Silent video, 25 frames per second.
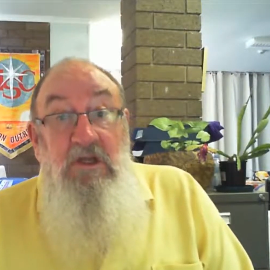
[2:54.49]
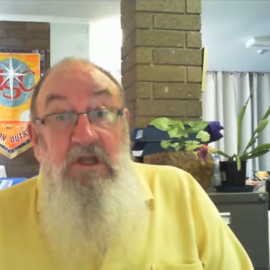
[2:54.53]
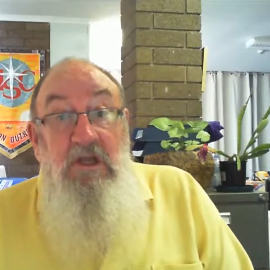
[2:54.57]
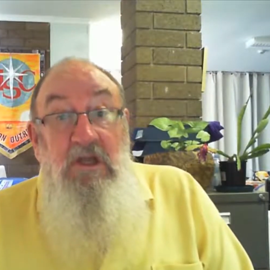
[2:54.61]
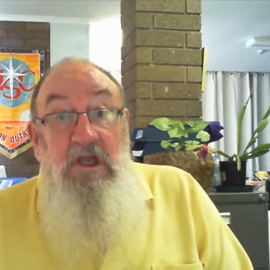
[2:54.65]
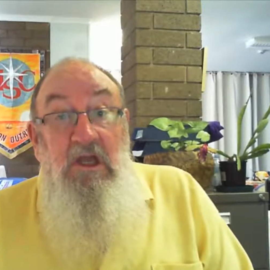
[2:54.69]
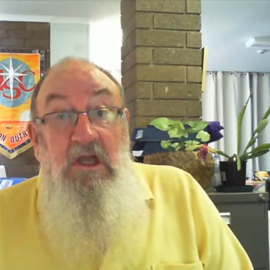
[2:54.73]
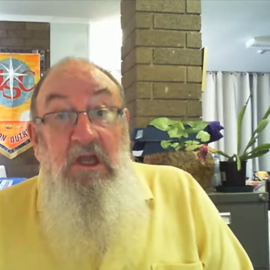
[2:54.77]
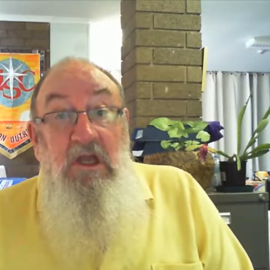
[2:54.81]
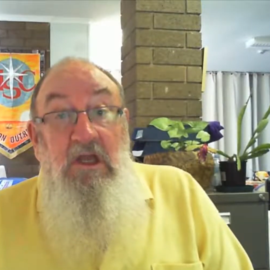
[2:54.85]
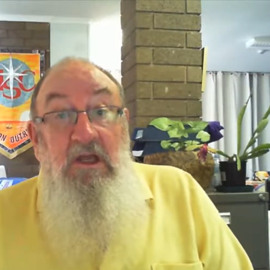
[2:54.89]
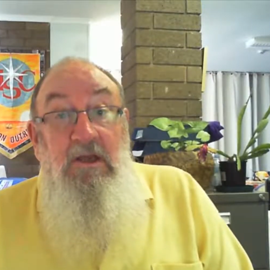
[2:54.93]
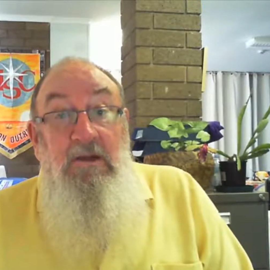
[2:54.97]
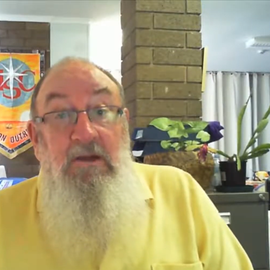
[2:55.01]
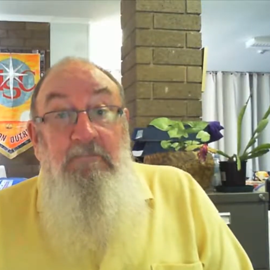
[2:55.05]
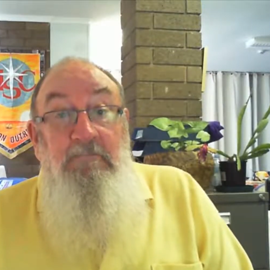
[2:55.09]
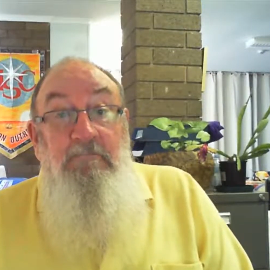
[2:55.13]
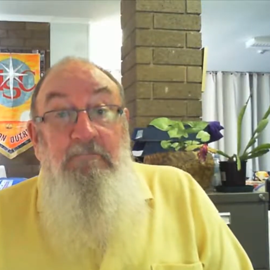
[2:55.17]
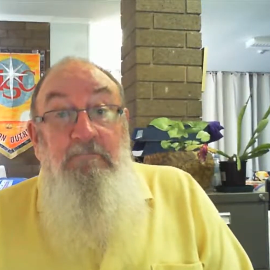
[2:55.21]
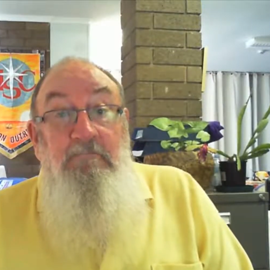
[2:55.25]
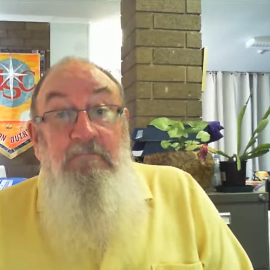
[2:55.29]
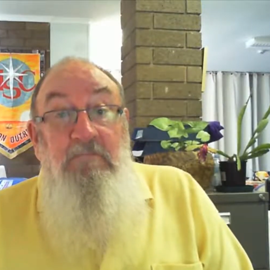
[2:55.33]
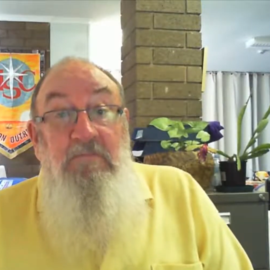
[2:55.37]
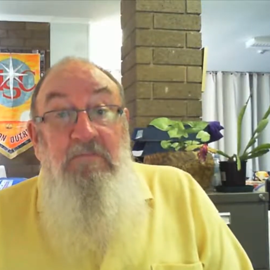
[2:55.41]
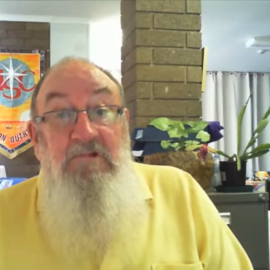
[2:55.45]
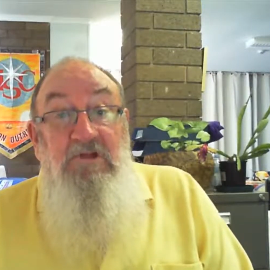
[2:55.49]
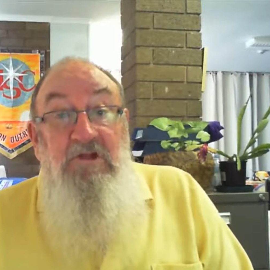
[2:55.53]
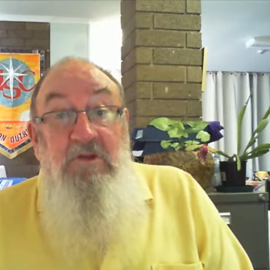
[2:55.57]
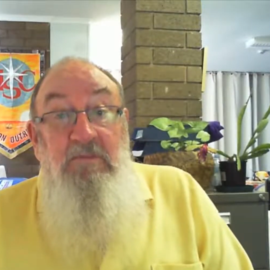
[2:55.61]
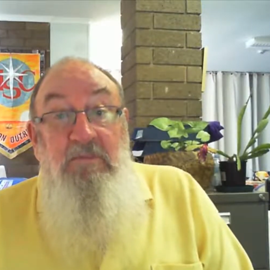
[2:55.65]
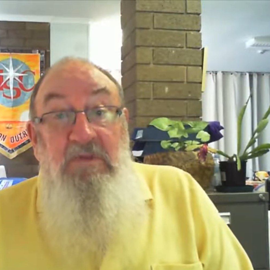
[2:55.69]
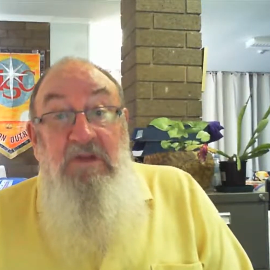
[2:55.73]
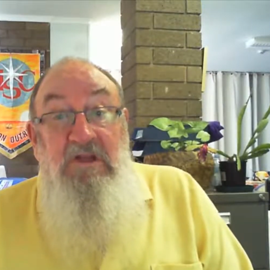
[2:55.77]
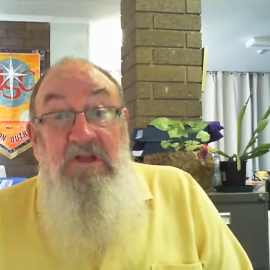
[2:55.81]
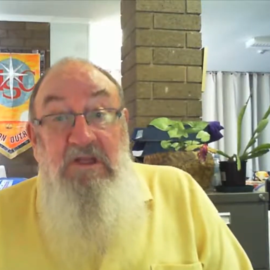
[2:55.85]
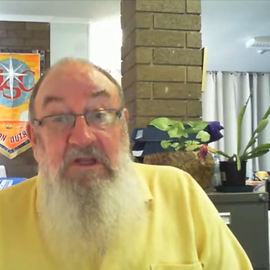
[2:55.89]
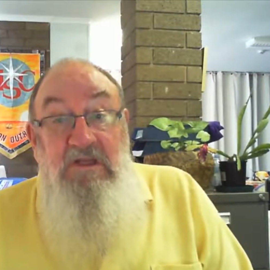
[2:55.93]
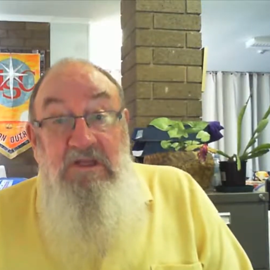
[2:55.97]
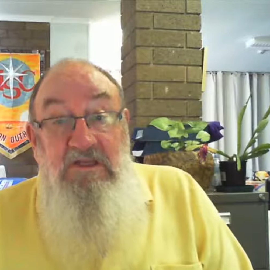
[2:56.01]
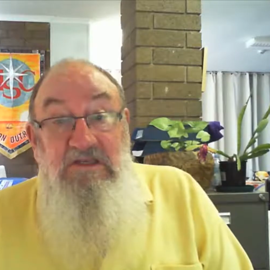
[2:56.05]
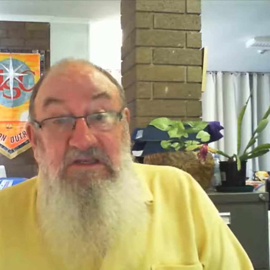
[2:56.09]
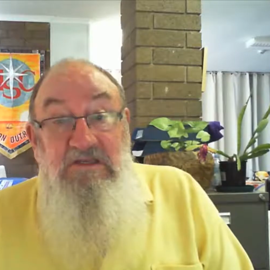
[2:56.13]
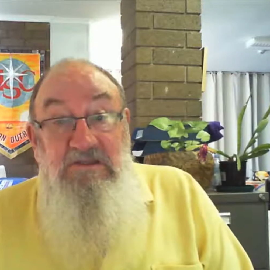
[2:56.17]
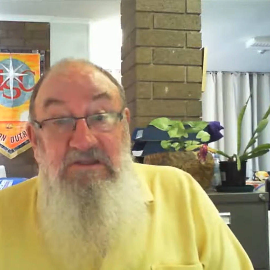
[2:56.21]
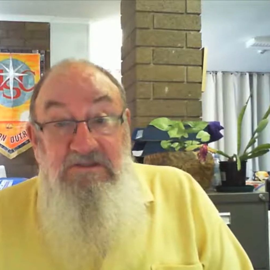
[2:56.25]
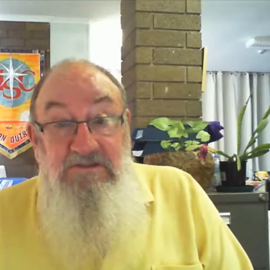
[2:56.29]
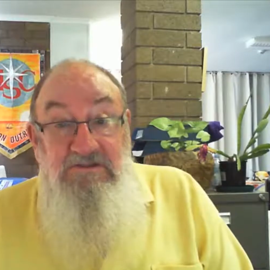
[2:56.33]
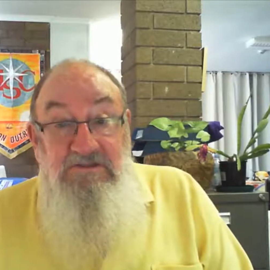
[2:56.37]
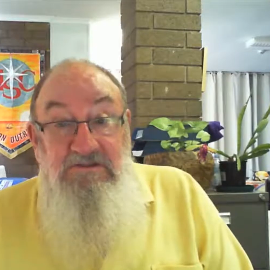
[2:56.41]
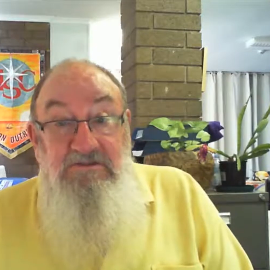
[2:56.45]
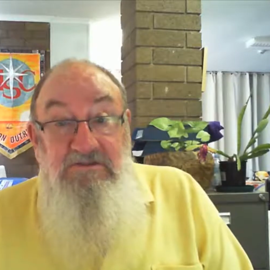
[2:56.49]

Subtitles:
to be leaders.